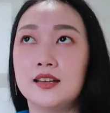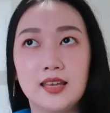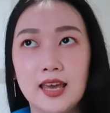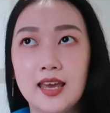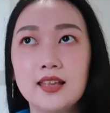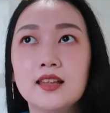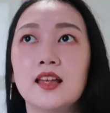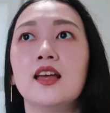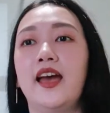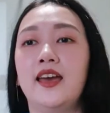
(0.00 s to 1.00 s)

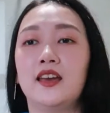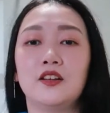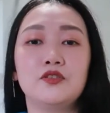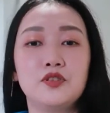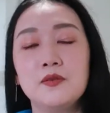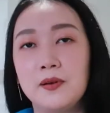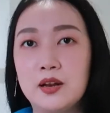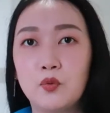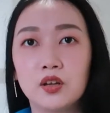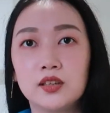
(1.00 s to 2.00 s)
again. Like I cannot drink
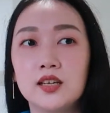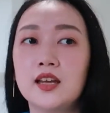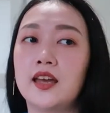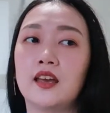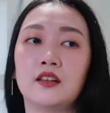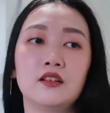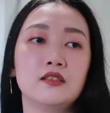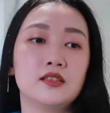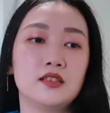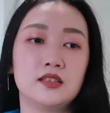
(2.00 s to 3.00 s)
plain water, I
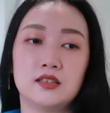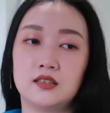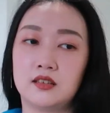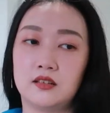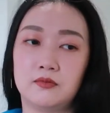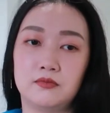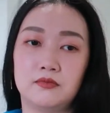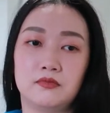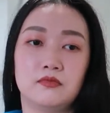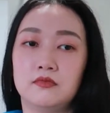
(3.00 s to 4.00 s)
cannot just
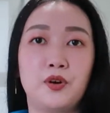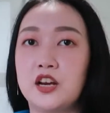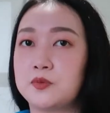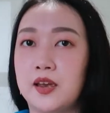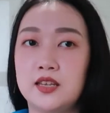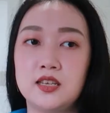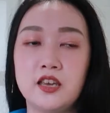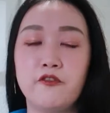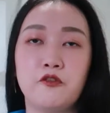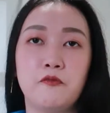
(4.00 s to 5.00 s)
brush my
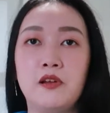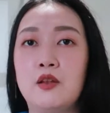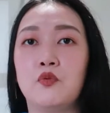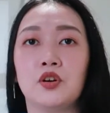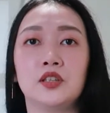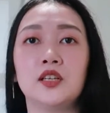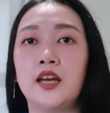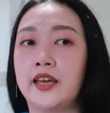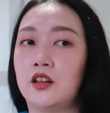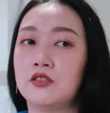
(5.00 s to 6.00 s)
teeth with plain
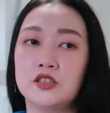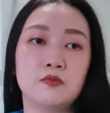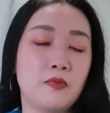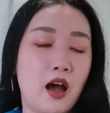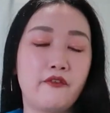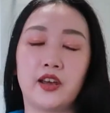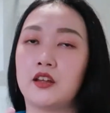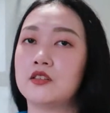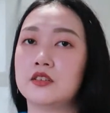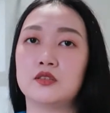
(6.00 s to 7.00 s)
water, I cannot just bath, I
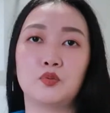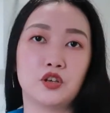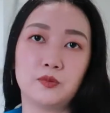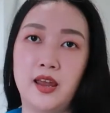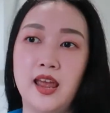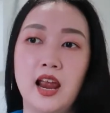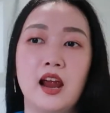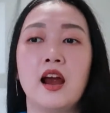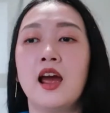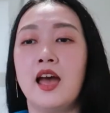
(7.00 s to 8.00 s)
cannot just wash my
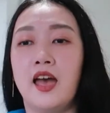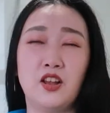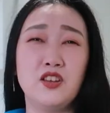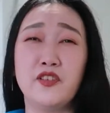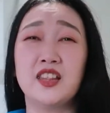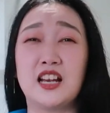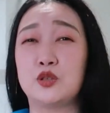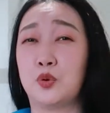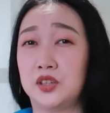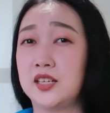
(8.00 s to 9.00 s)
hair, I cannot even
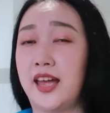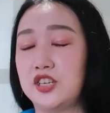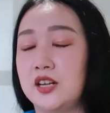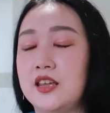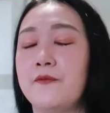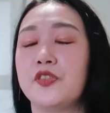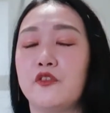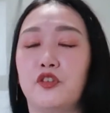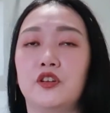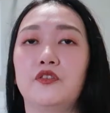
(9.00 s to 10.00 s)
touch water actually
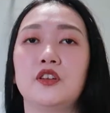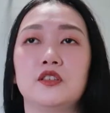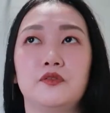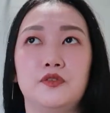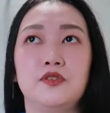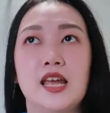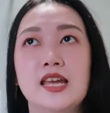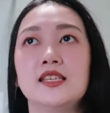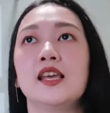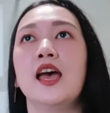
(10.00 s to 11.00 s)
for the first few
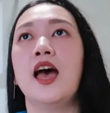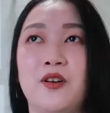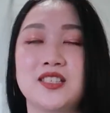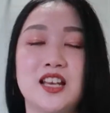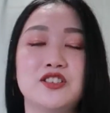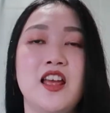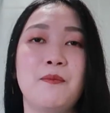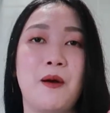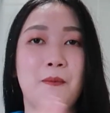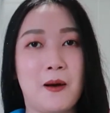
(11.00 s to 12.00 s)
days. I was actually
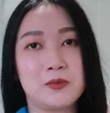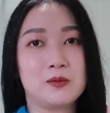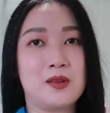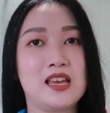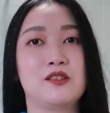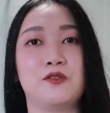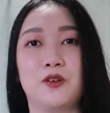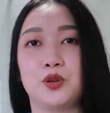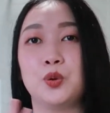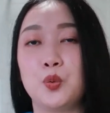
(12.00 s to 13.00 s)
at my mom's place
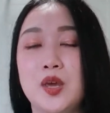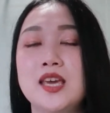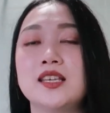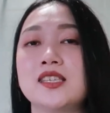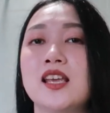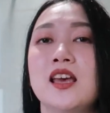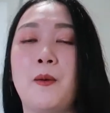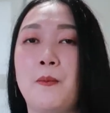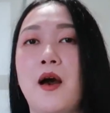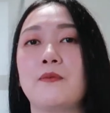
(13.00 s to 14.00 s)
for 2 weeks.
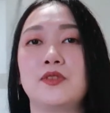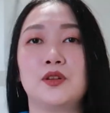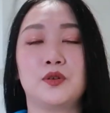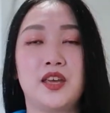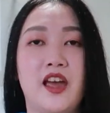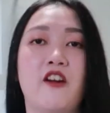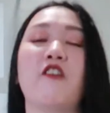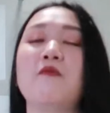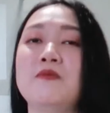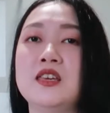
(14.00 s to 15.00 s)
My mom took care
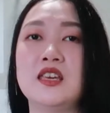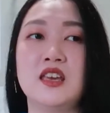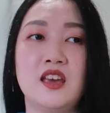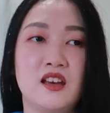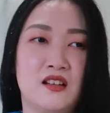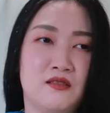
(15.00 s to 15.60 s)
of me.